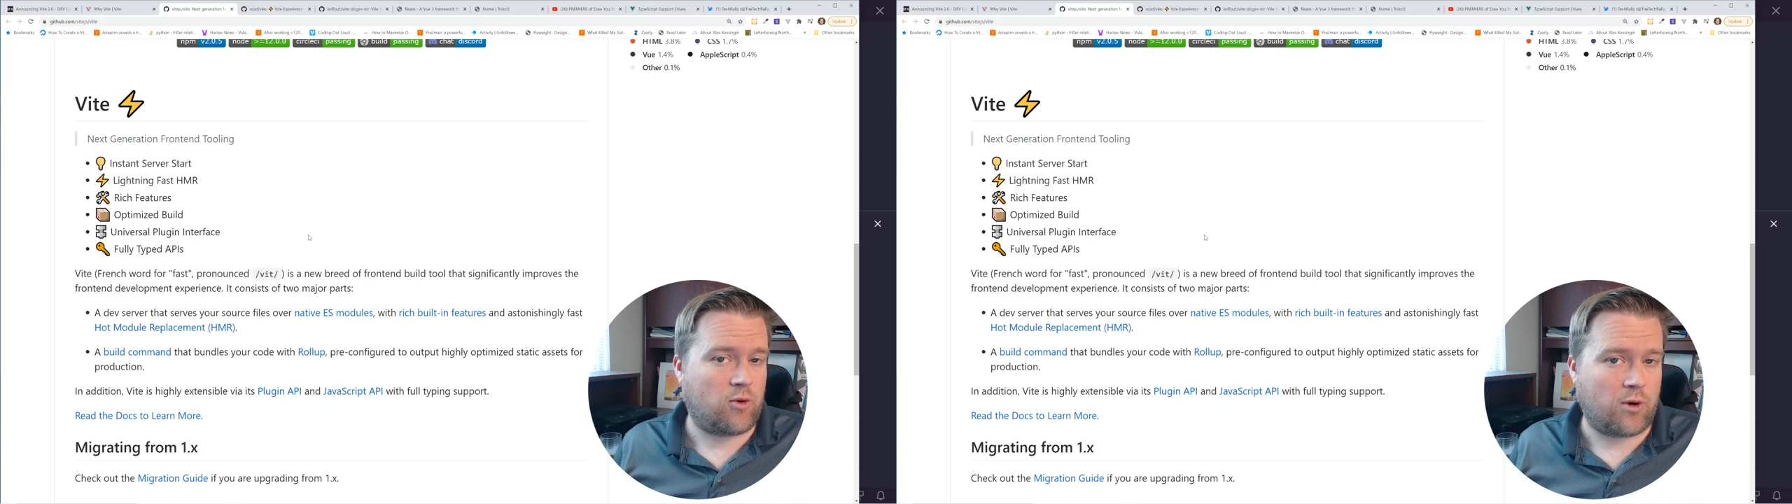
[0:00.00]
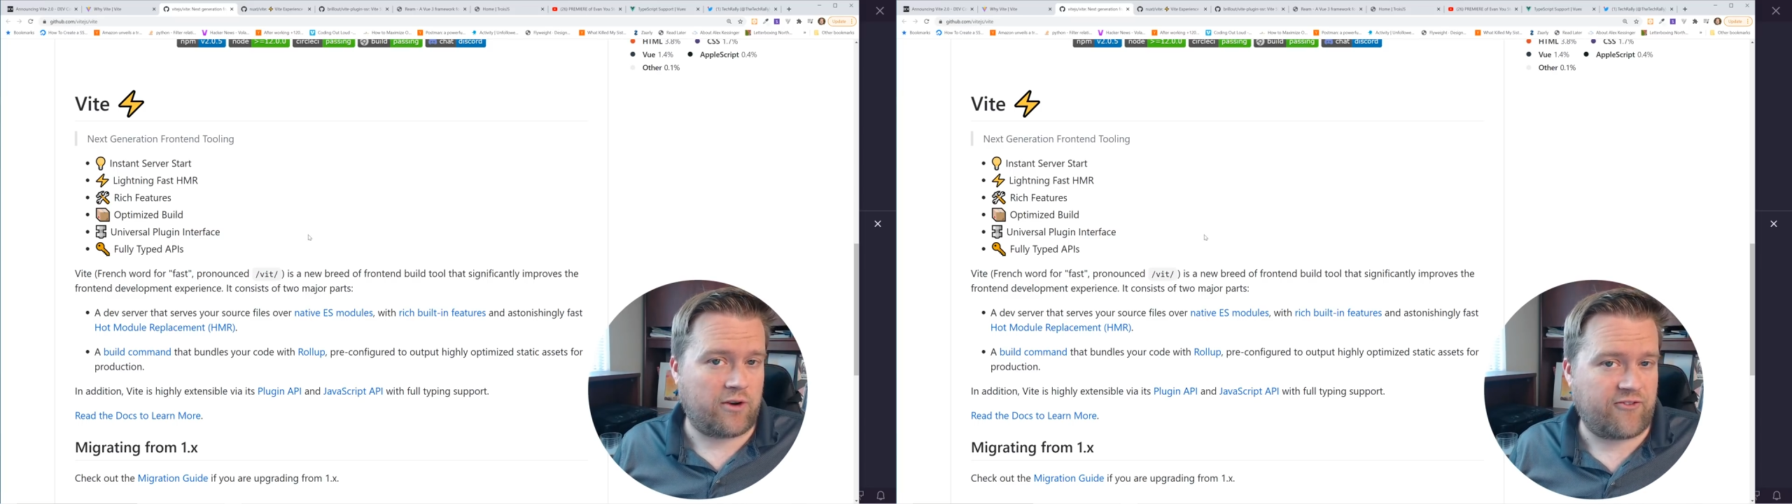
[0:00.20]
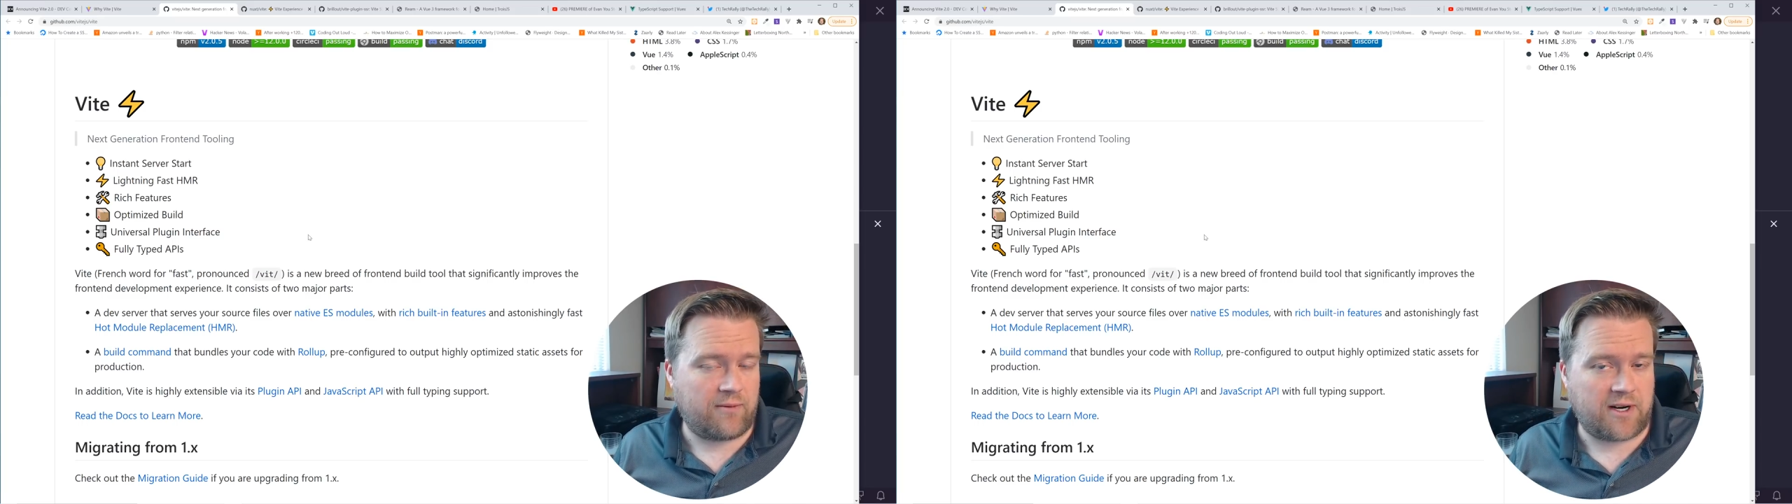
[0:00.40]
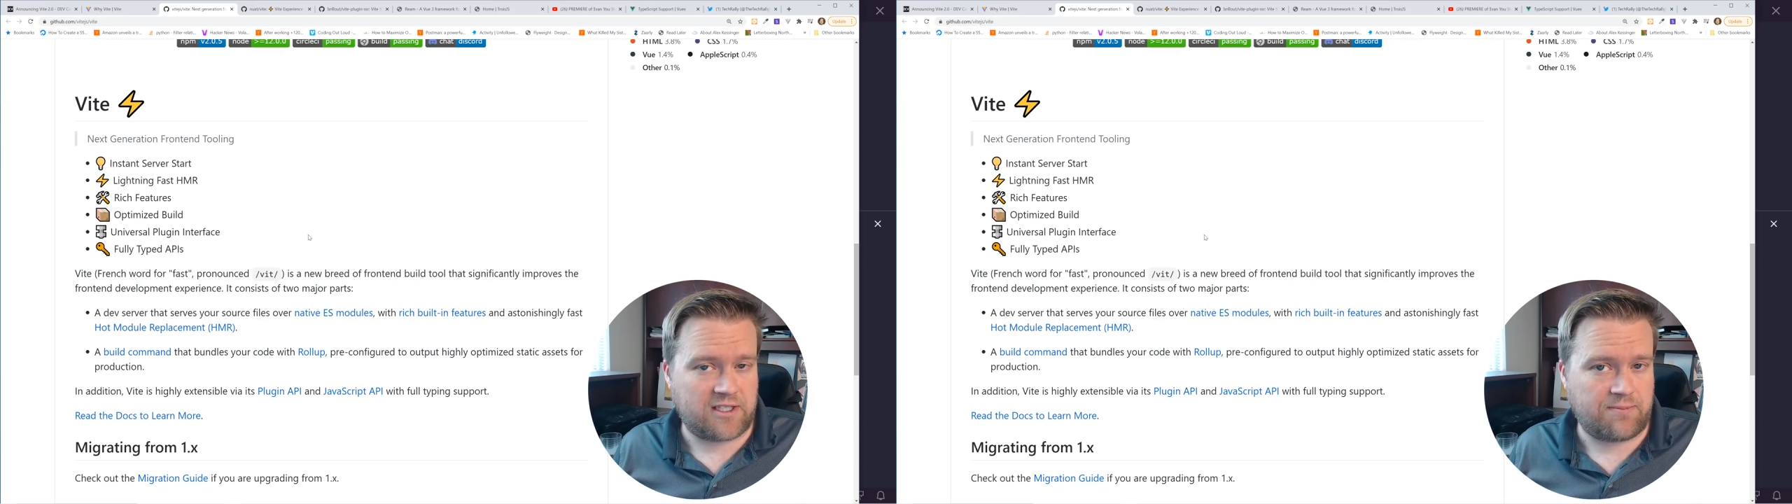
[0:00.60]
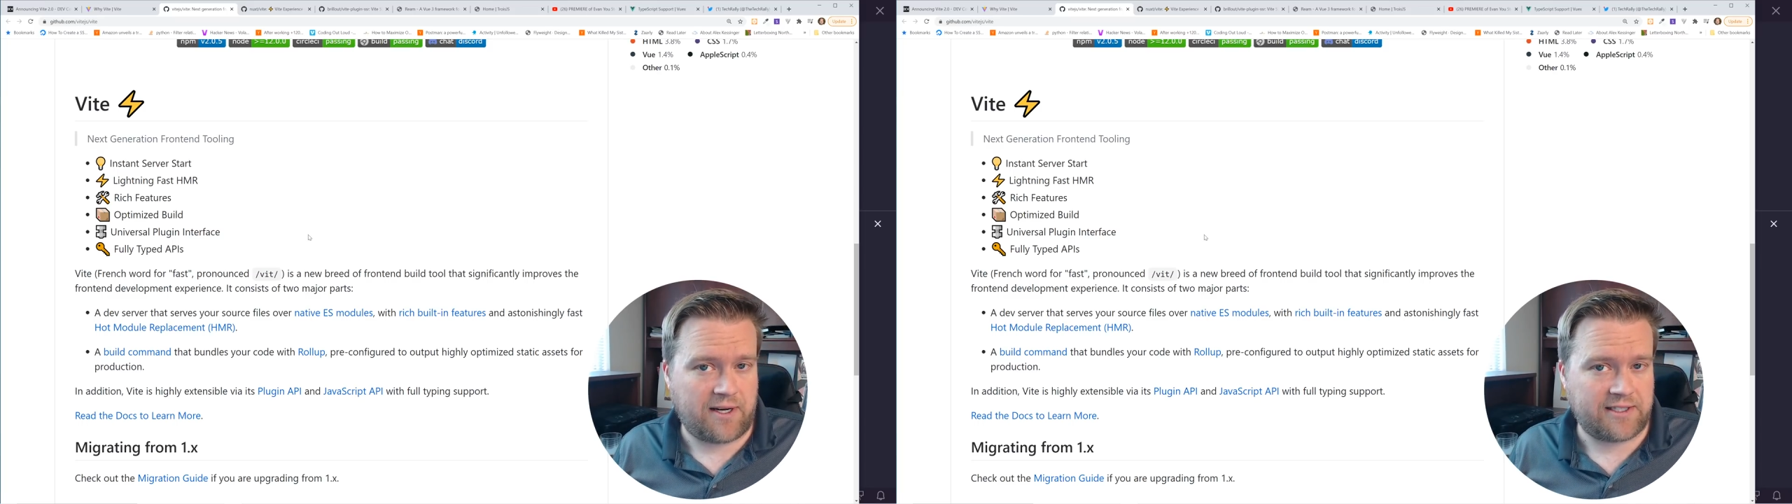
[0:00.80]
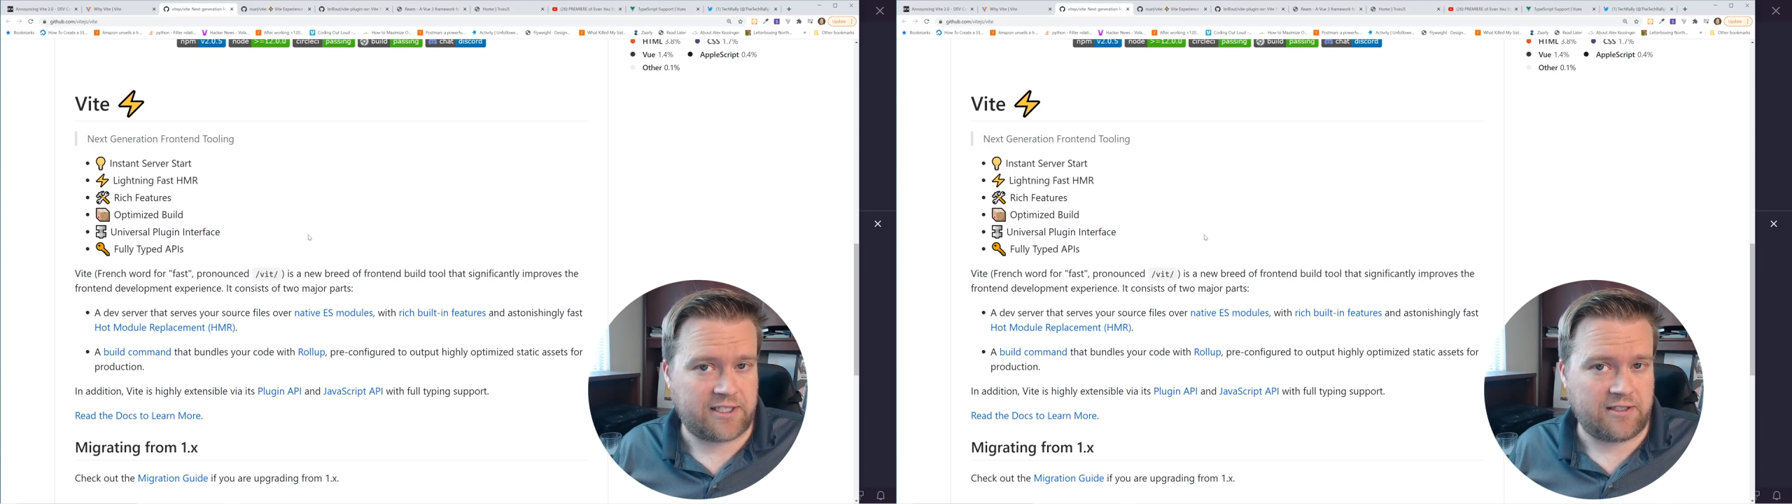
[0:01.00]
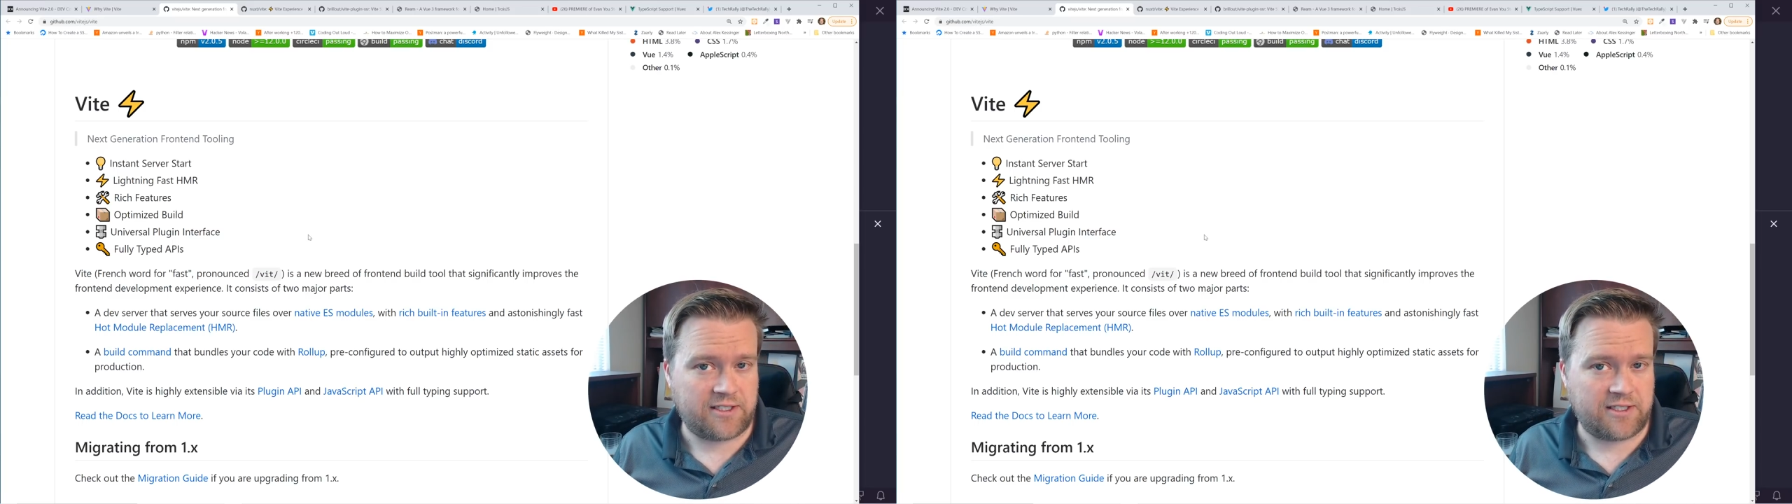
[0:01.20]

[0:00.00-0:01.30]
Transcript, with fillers: word from our sponsor,